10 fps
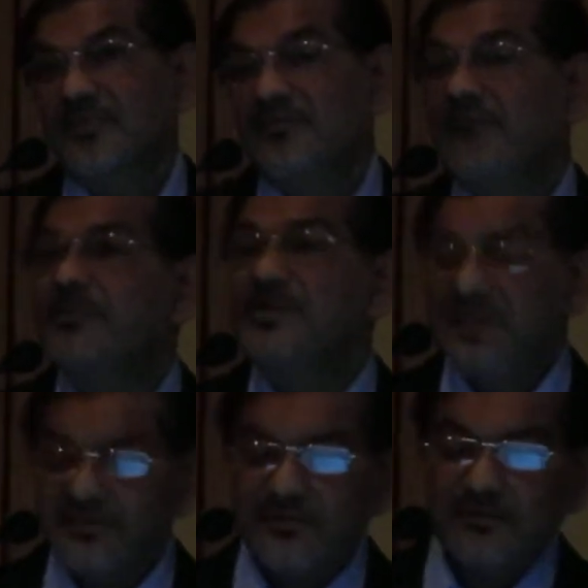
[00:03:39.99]
We've been
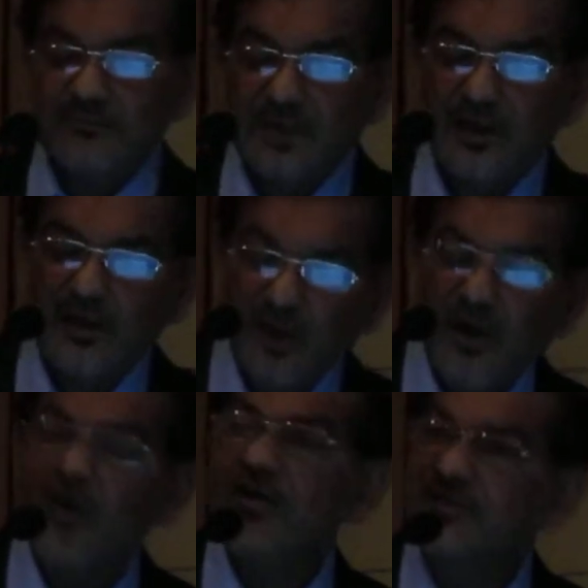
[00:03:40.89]
given a
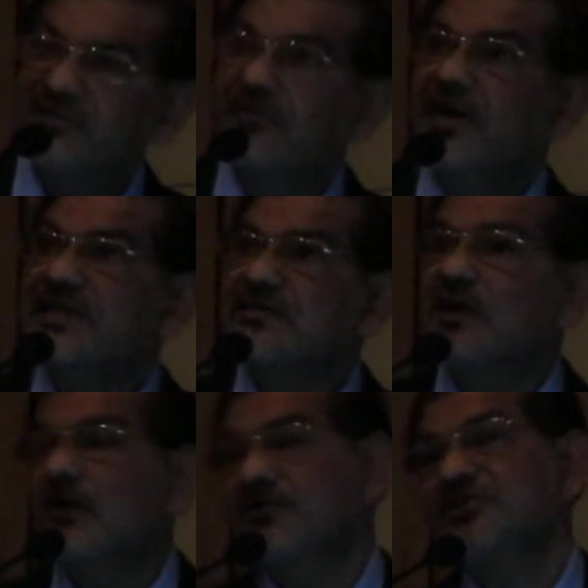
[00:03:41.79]
lot of advice on
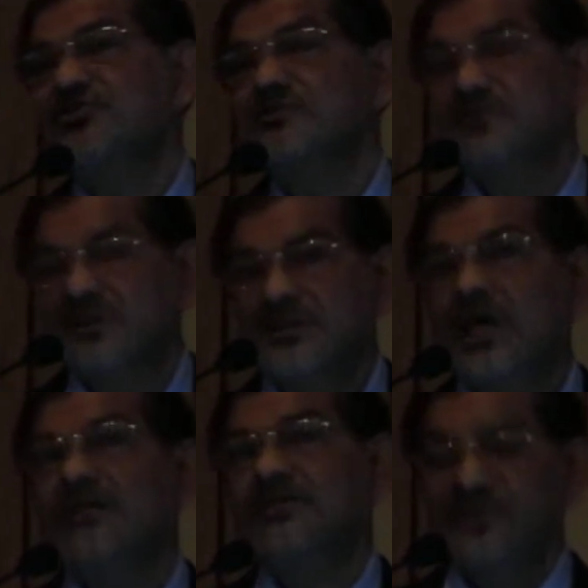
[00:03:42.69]
how we should
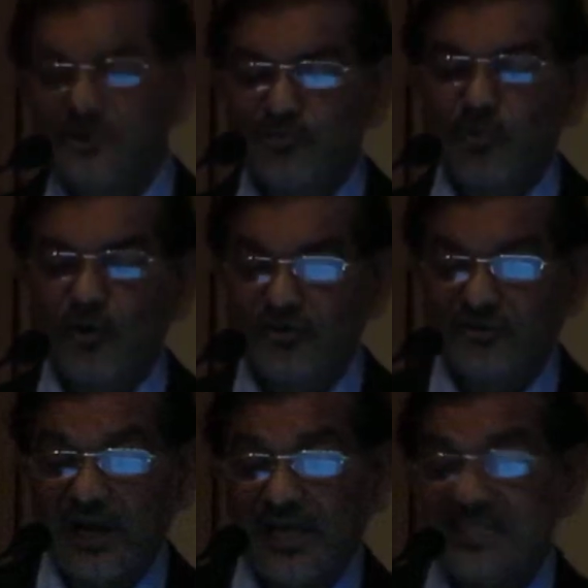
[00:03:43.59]
conduct and report
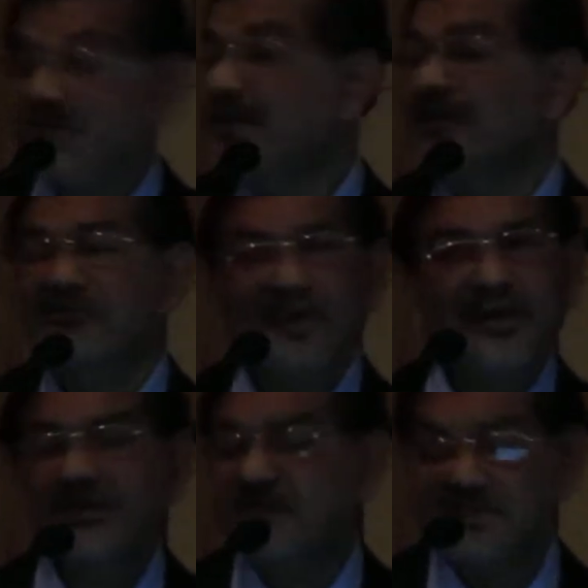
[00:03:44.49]
trials, and there are
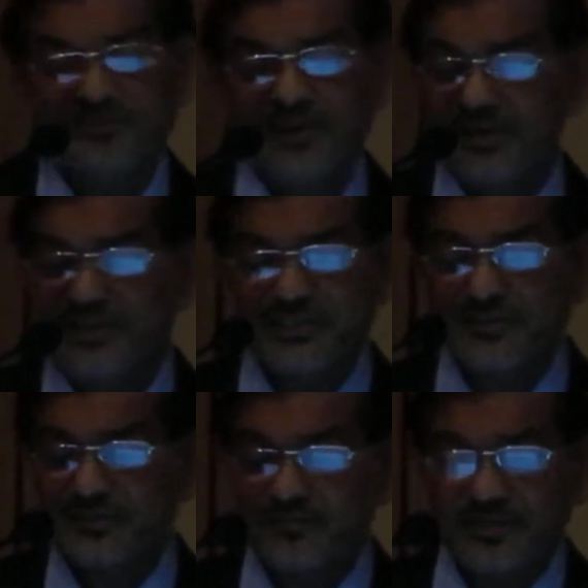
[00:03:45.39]
various
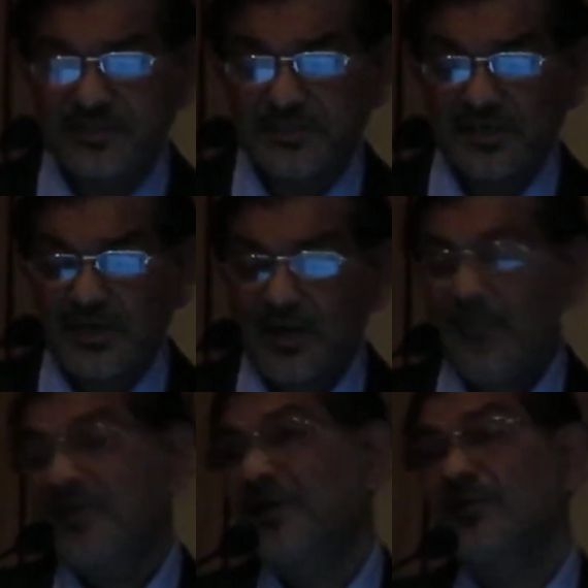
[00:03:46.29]
variations of it.
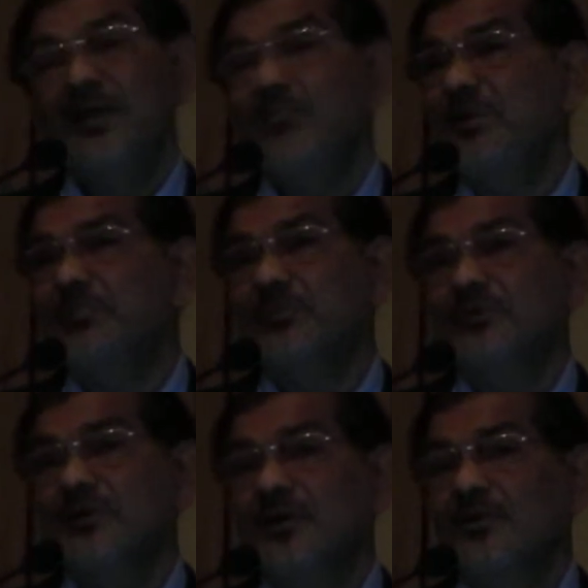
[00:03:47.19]
There are many
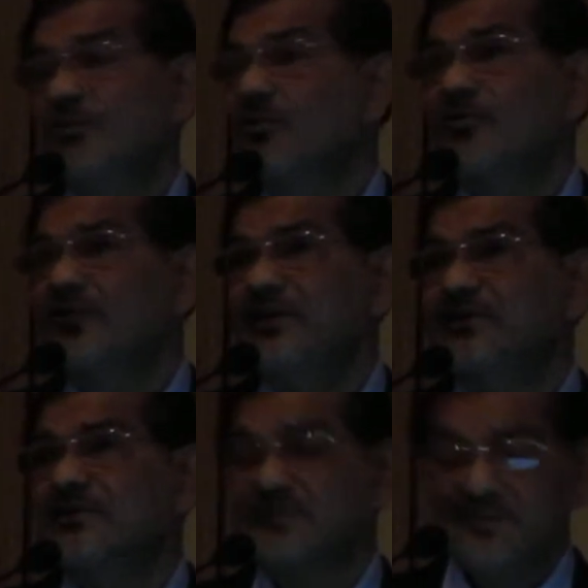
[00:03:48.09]
people who don't
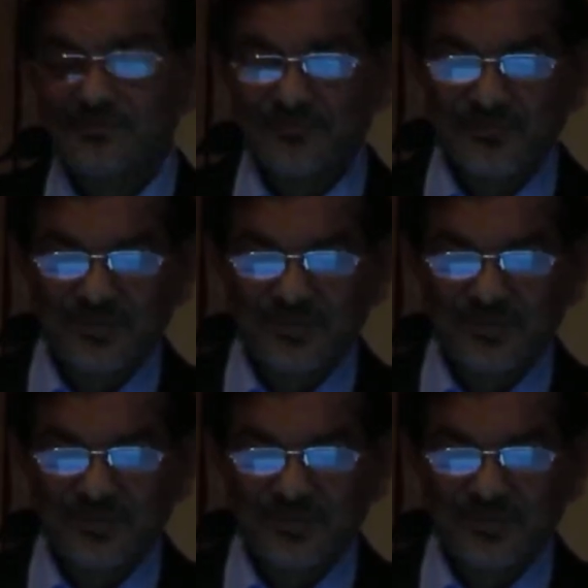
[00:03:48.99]
read this.